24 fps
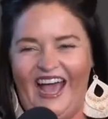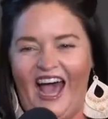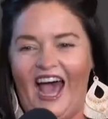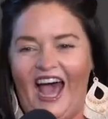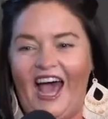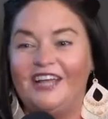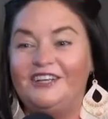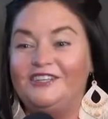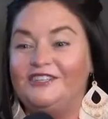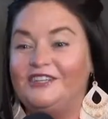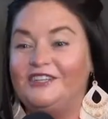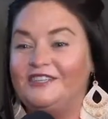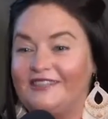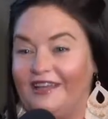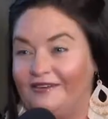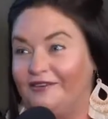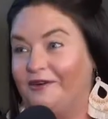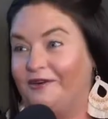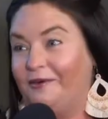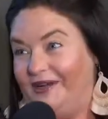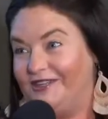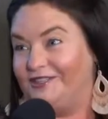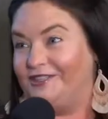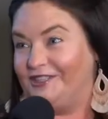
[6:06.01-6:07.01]
I just have
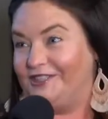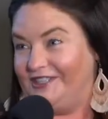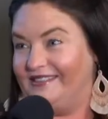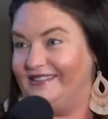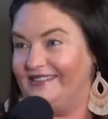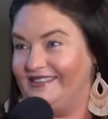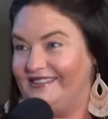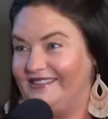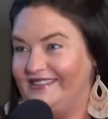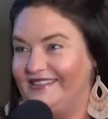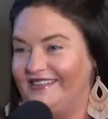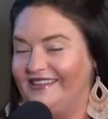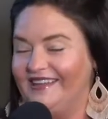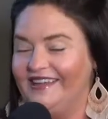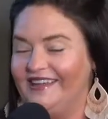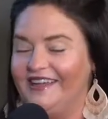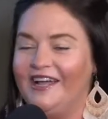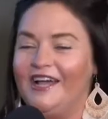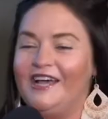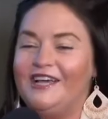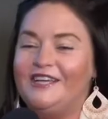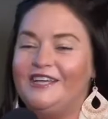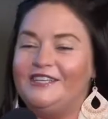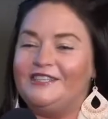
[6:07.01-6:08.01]
questions.
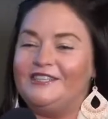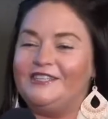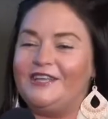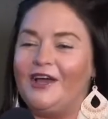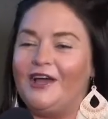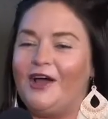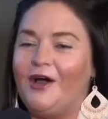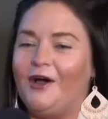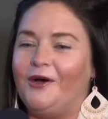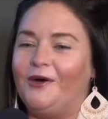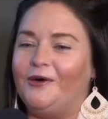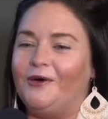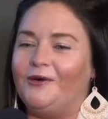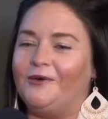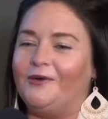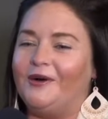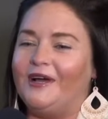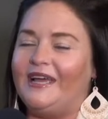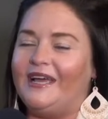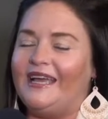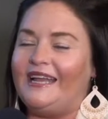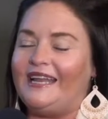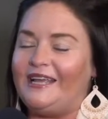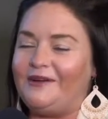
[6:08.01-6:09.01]
So
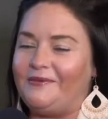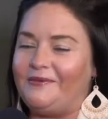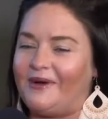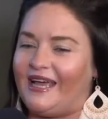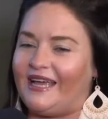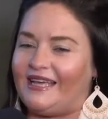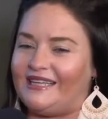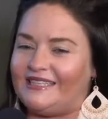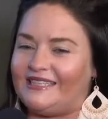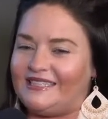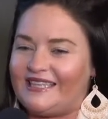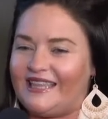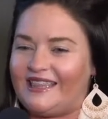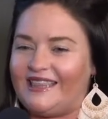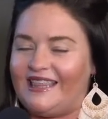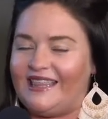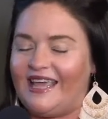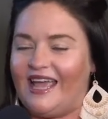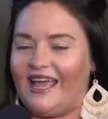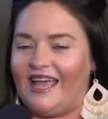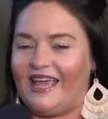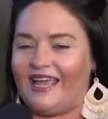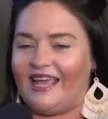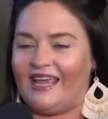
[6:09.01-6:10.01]
anyways,
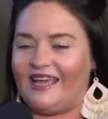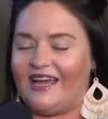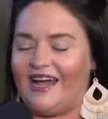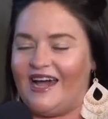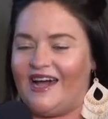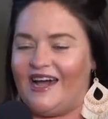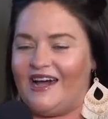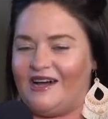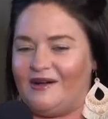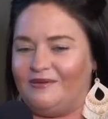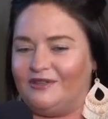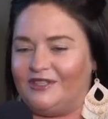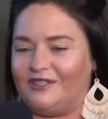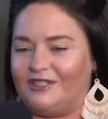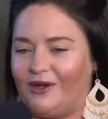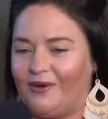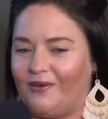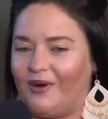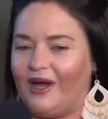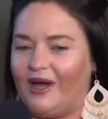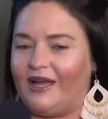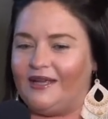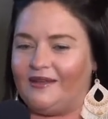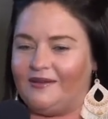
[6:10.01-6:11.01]
they, uh,
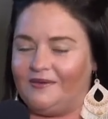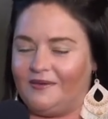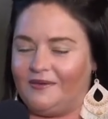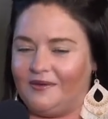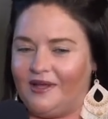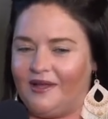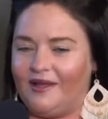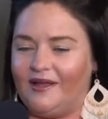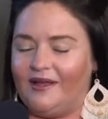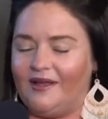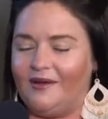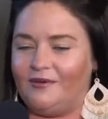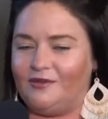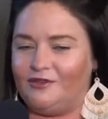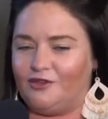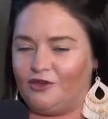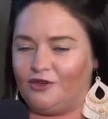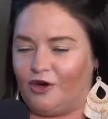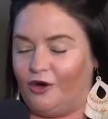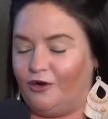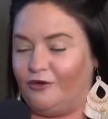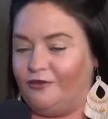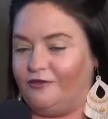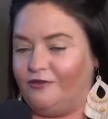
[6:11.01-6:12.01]
so I
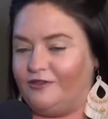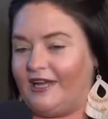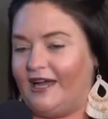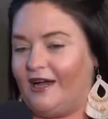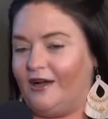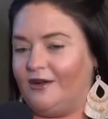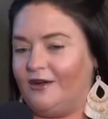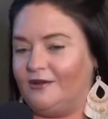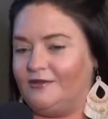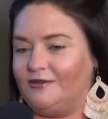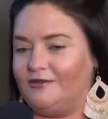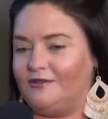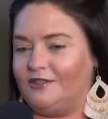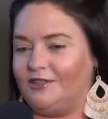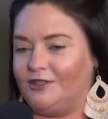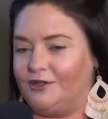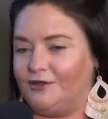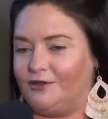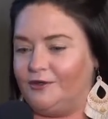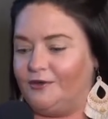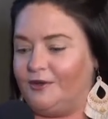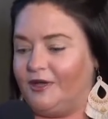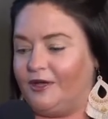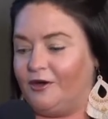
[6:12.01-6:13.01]
drove down
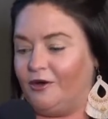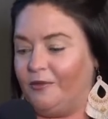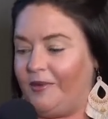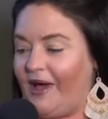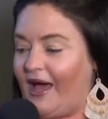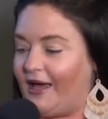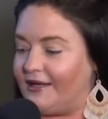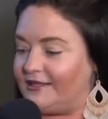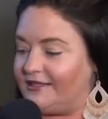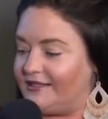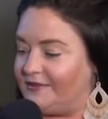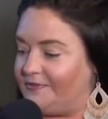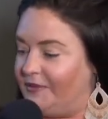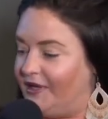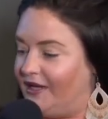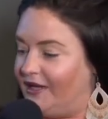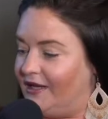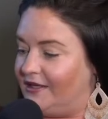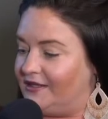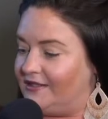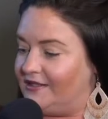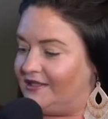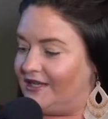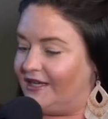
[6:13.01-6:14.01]
to Eagle Pass
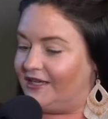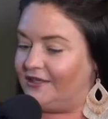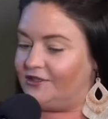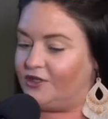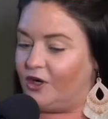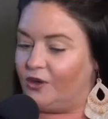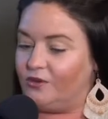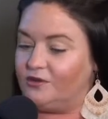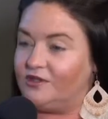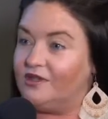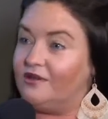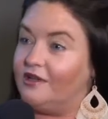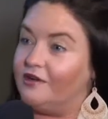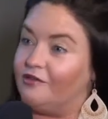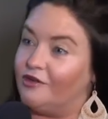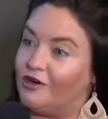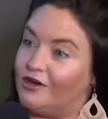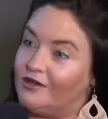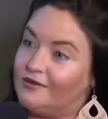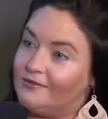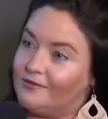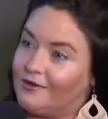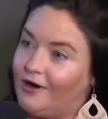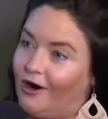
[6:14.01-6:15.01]
because they don't
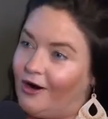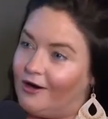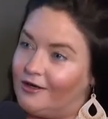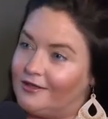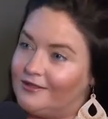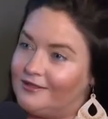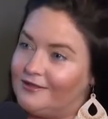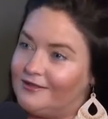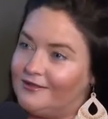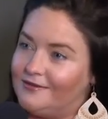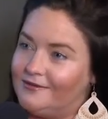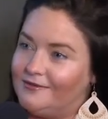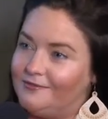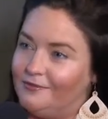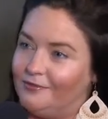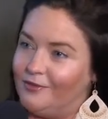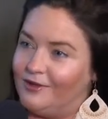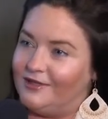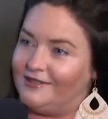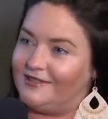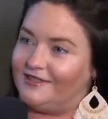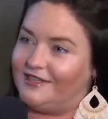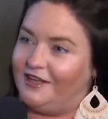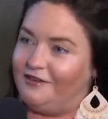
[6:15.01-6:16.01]
deliver cars
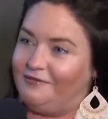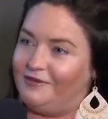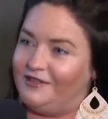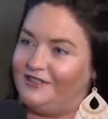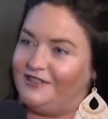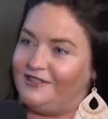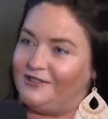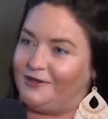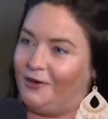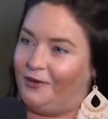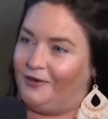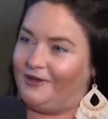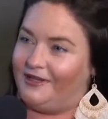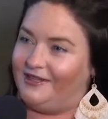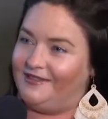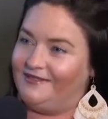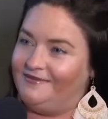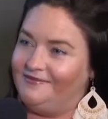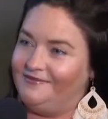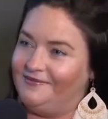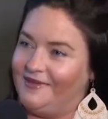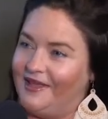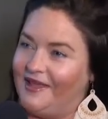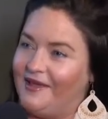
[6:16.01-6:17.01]
once they've been
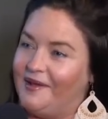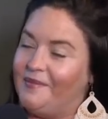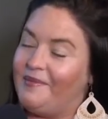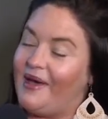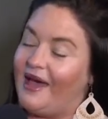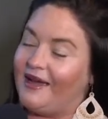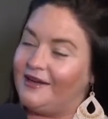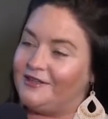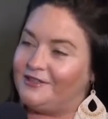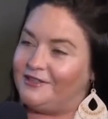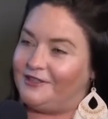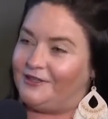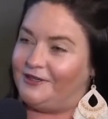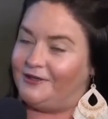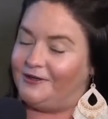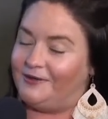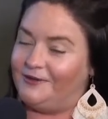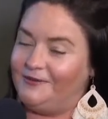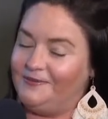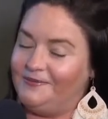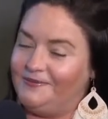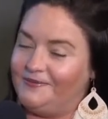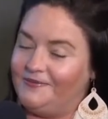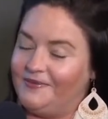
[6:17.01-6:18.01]
stolen back to
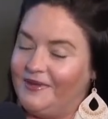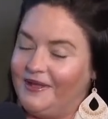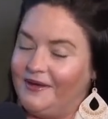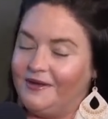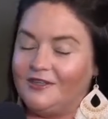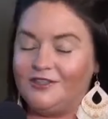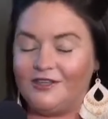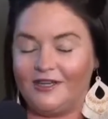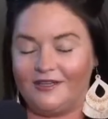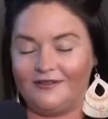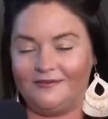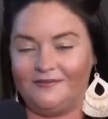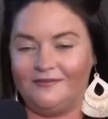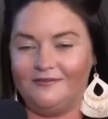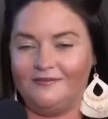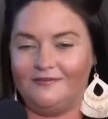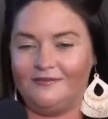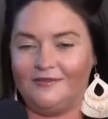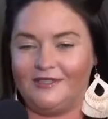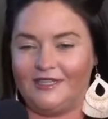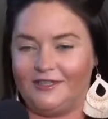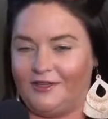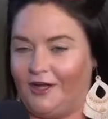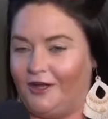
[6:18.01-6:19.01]
you, which I
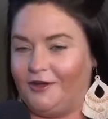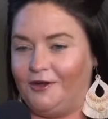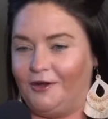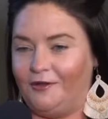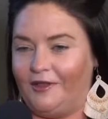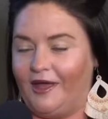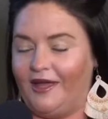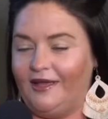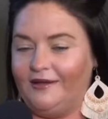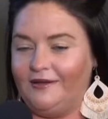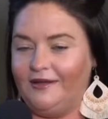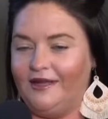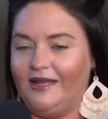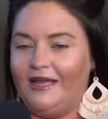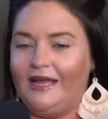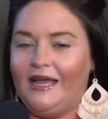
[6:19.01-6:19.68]
did not know that.